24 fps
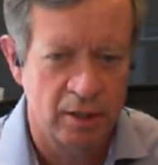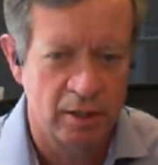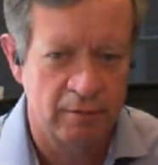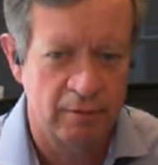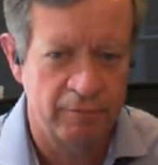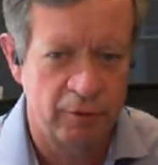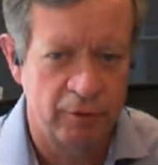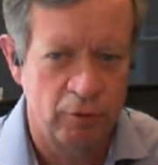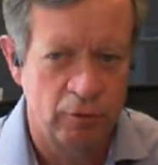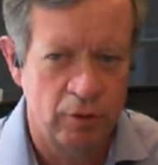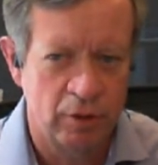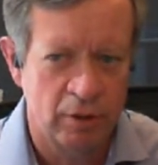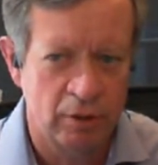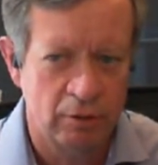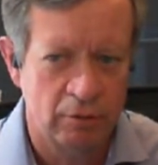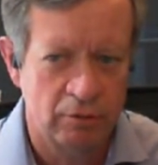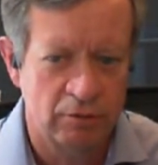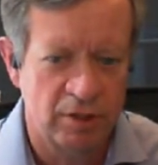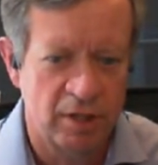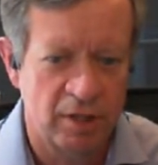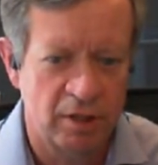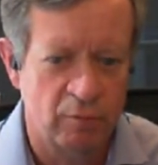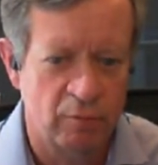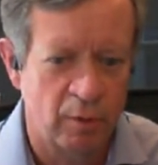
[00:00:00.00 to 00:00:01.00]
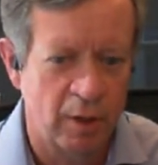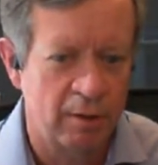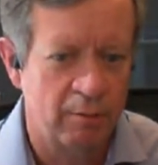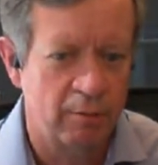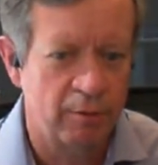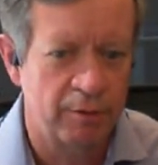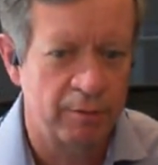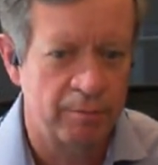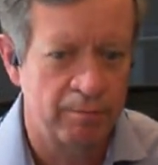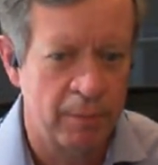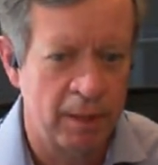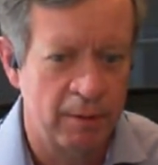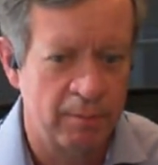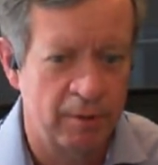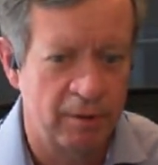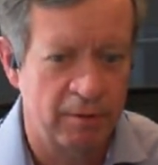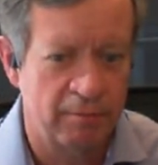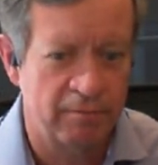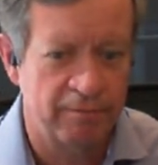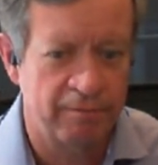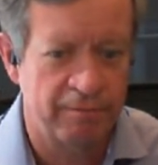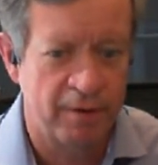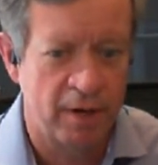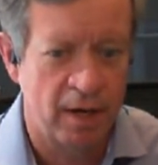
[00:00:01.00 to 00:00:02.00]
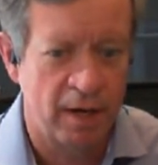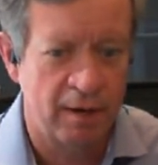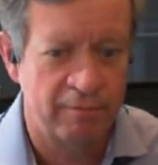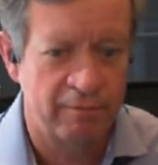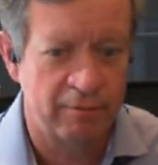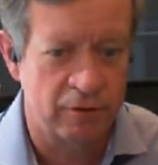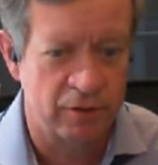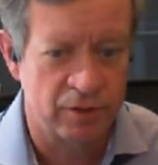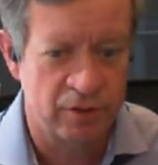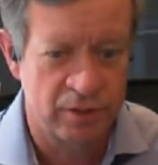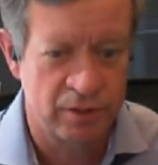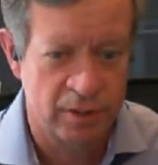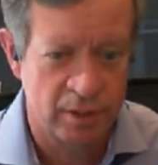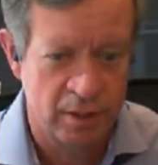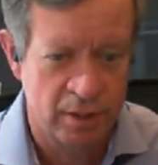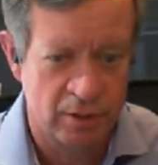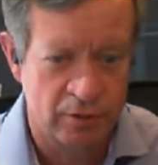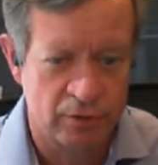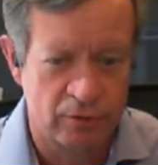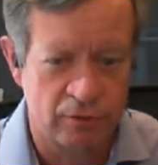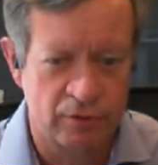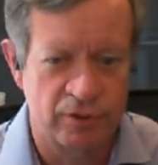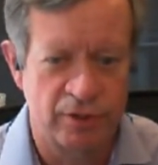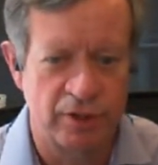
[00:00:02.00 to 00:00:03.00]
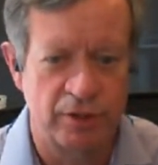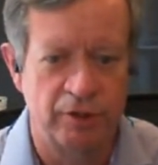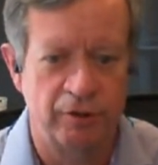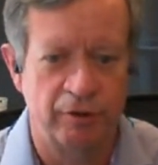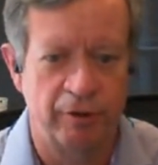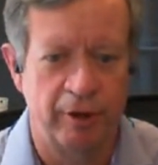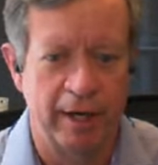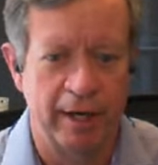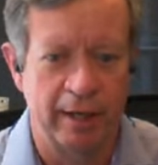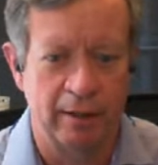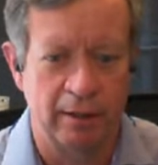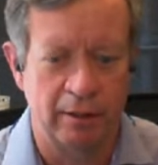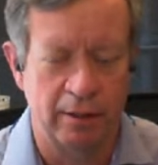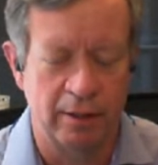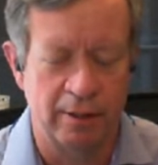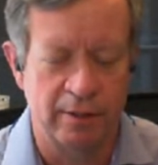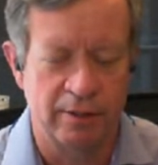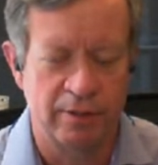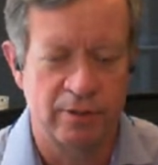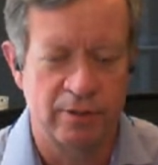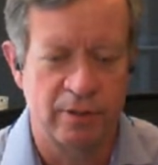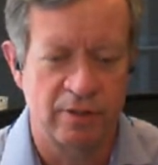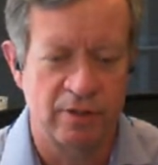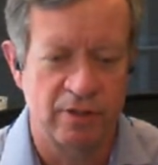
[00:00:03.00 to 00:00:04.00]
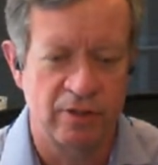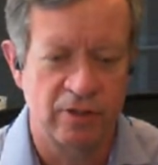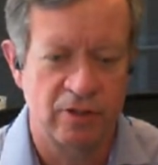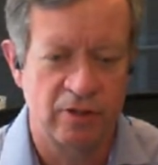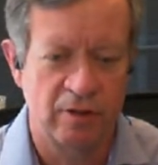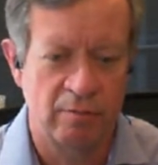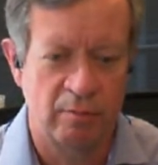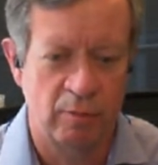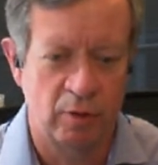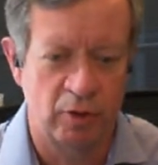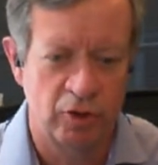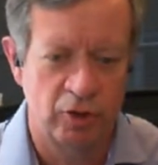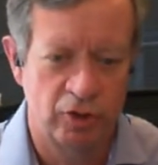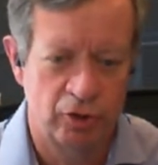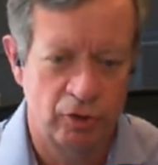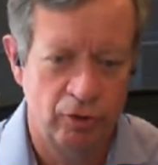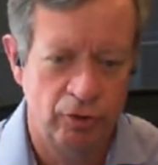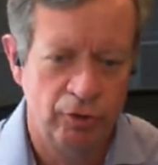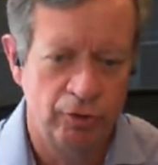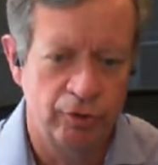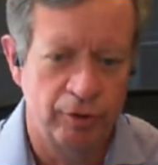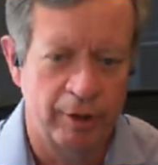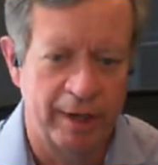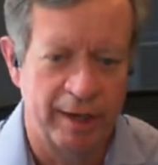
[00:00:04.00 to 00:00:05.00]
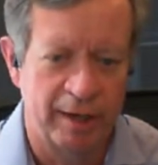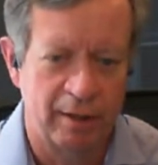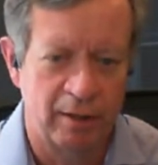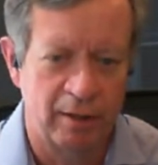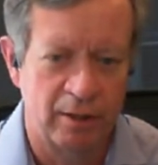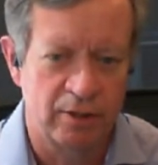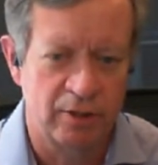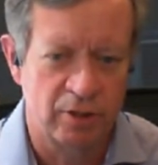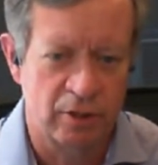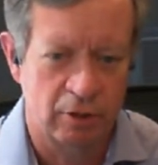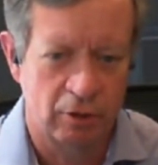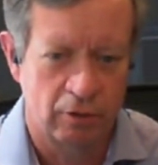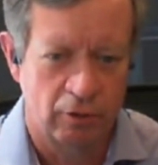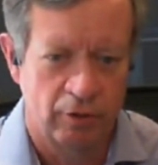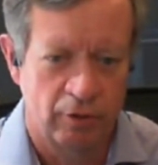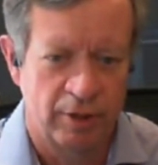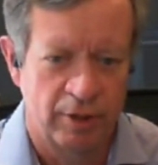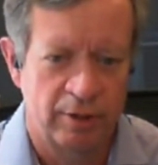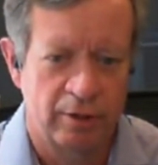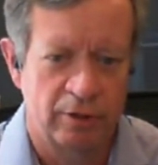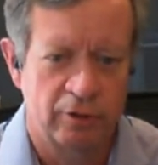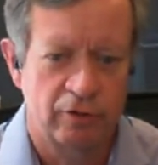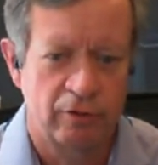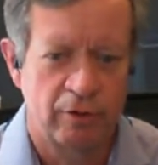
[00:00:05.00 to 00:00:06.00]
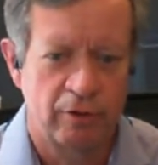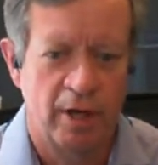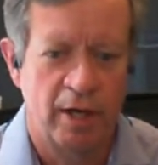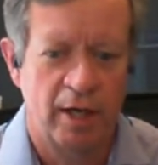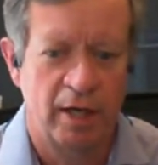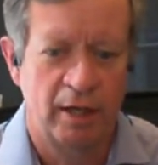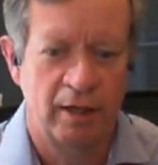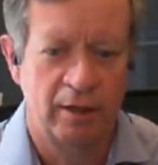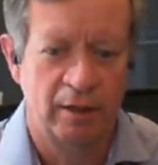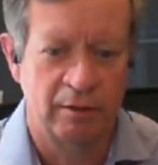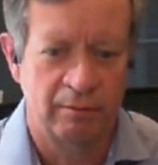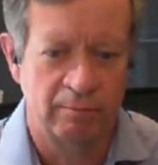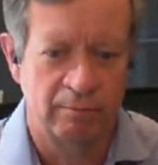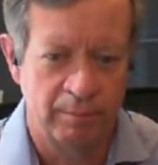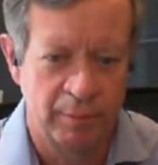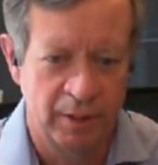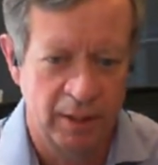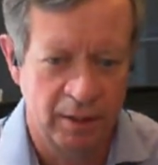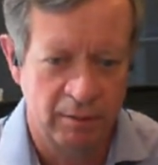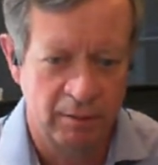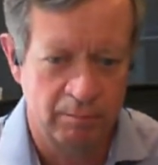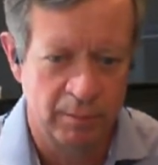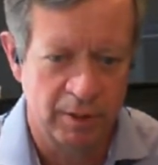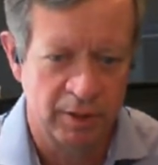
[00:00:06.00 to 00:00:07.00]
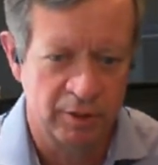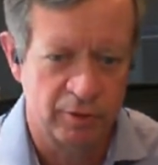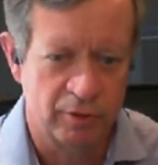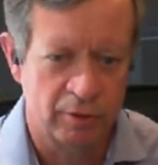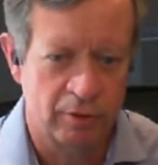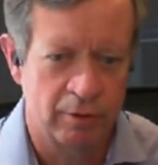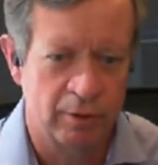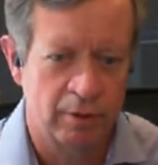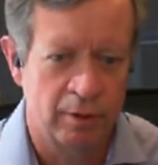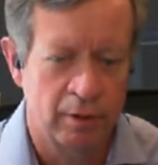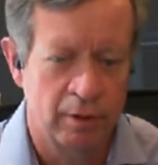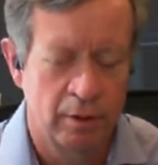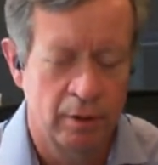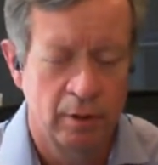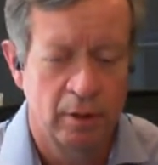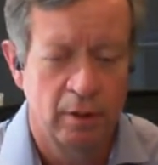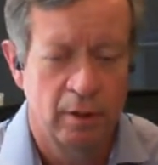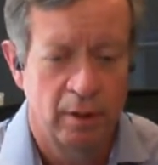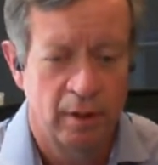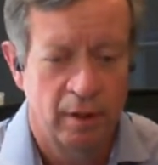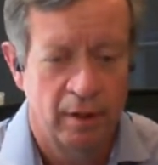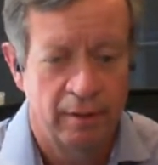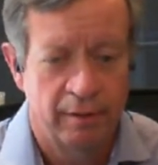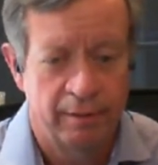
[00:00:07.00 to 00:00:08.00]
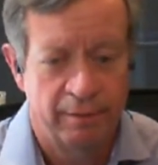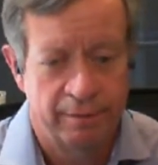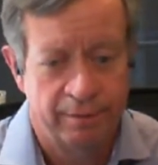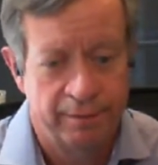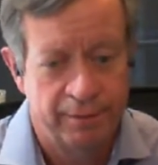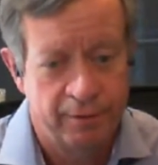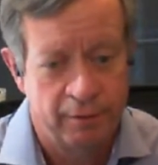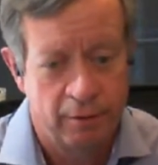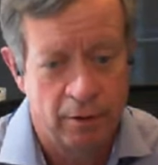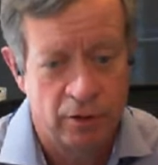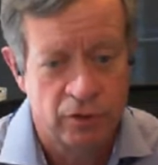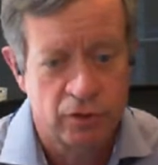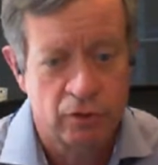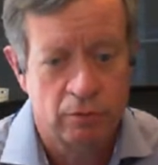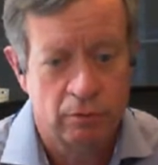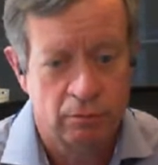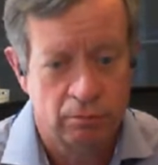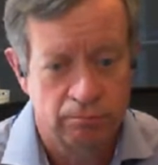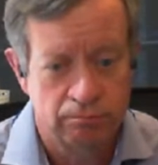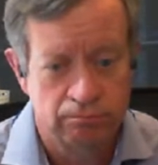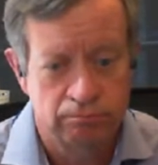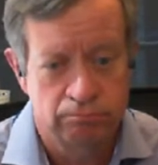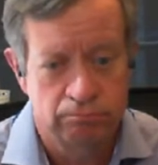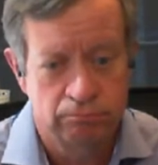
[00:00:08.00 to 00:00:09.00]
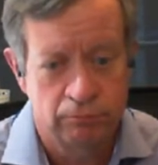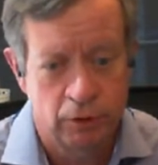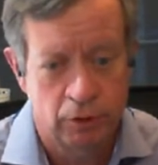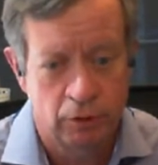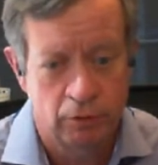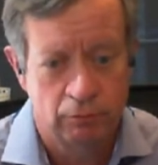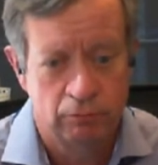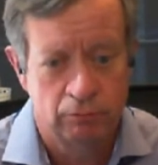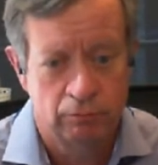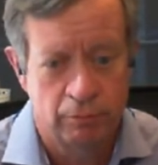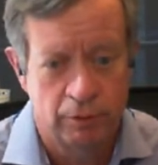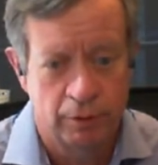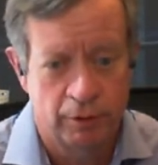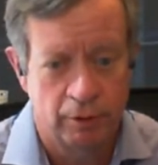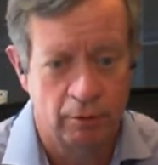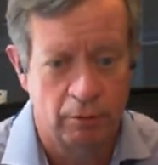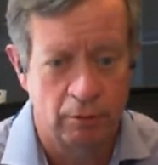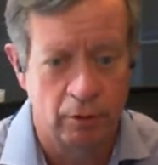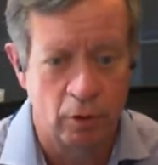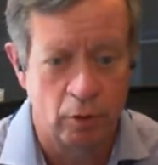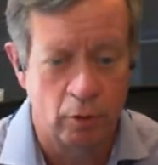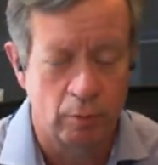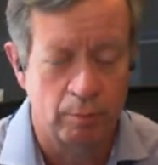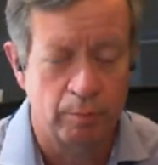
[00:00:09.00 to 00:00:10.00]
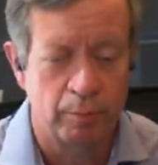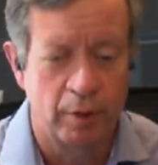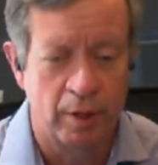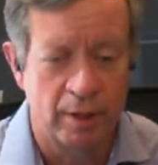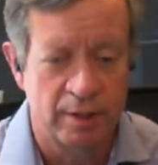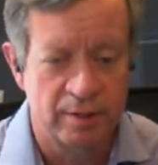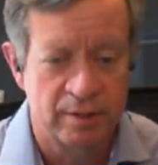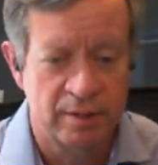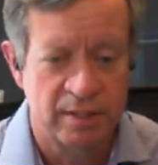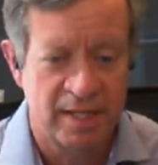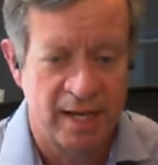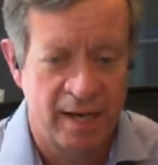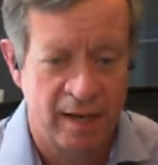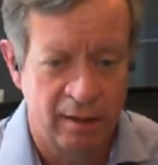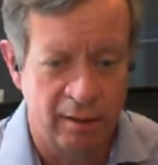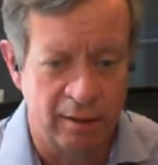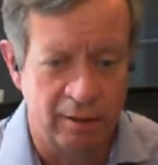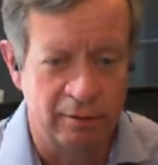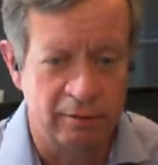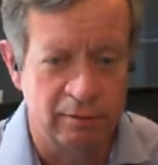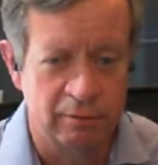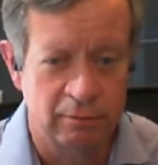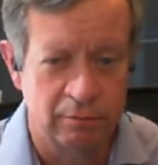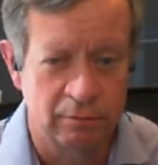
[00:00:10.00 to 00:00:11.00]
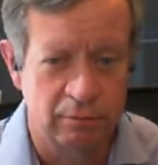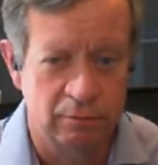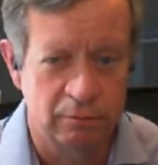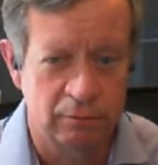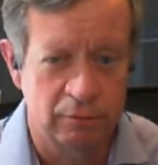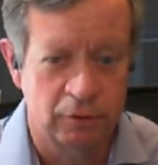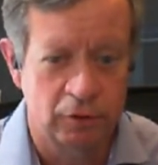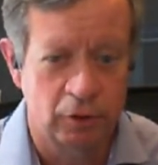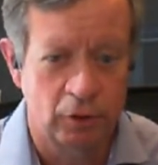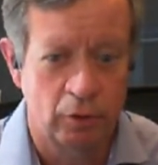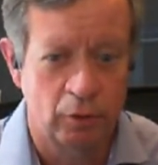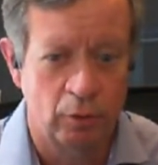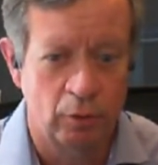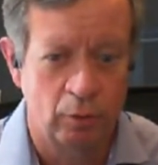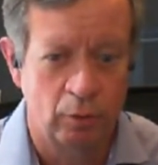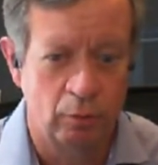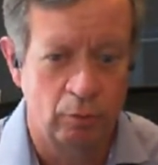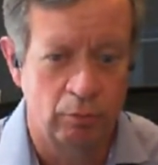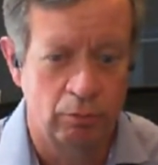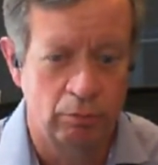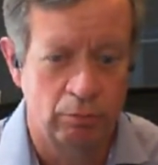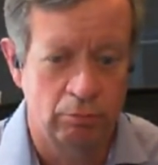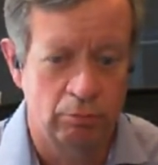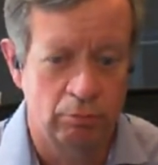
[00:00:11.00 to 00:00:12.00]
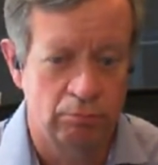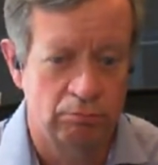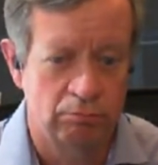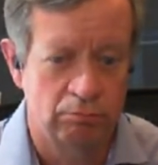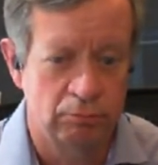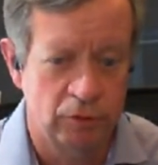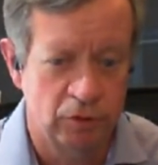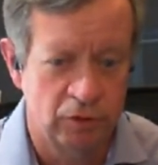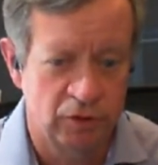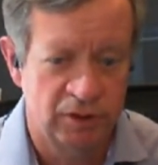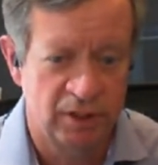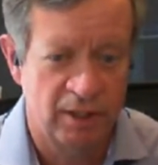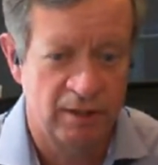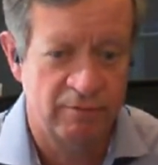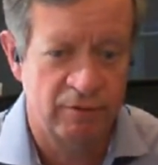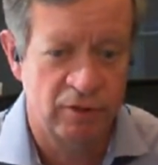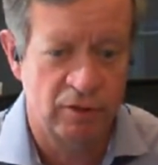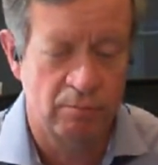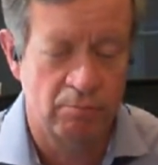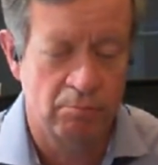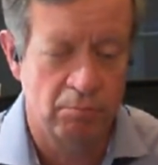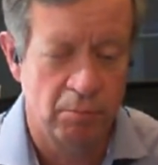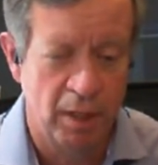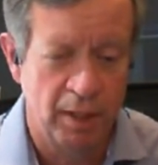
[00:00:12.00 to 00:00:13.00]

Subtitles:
If you could get away with maybe 5 or 6 or senior analysts, and some are junior analysts learning the trade and being mentored, they're also, they're lower priced talent. So you save some